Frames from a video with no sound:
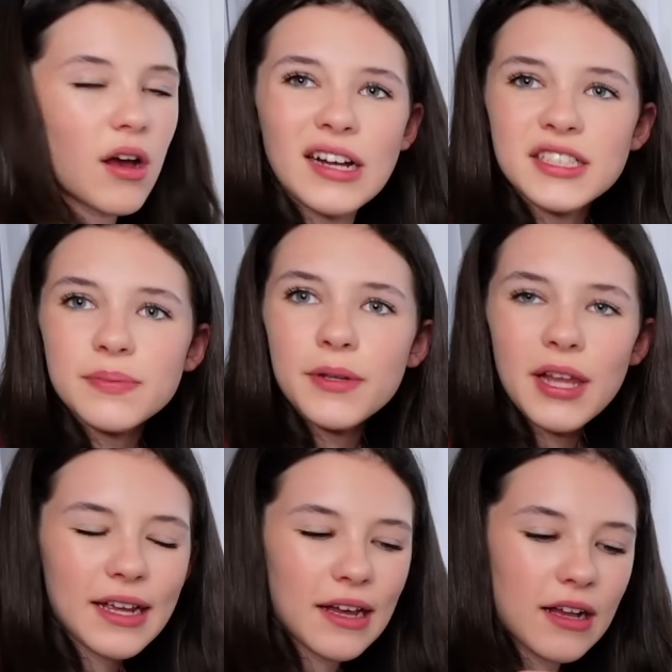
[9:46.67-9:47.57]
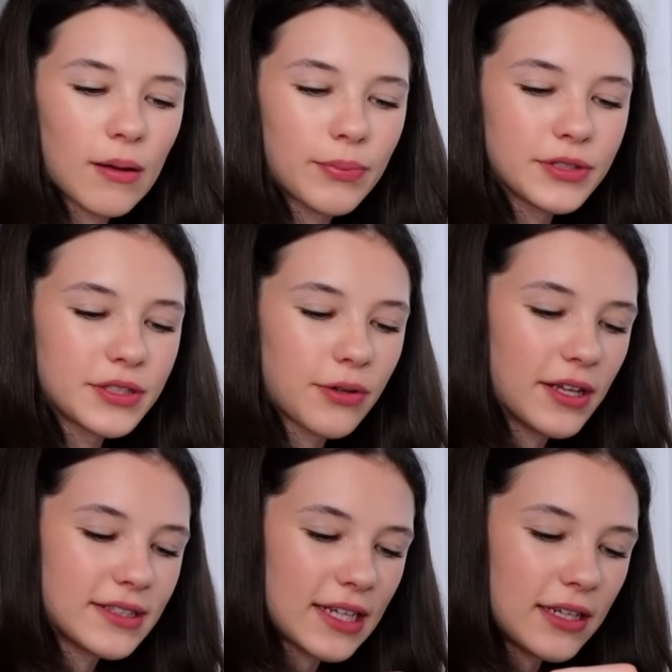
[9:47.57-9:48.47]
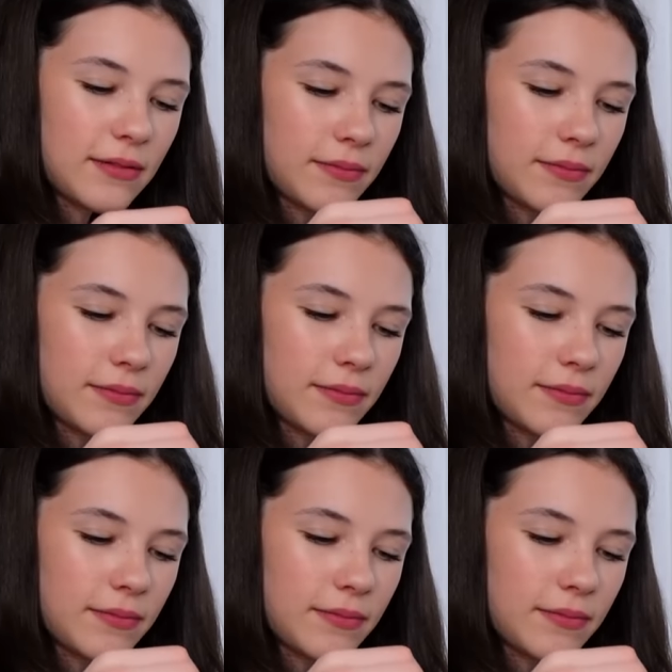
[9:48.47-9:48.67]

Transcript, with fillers: I just put like a couple squirts in.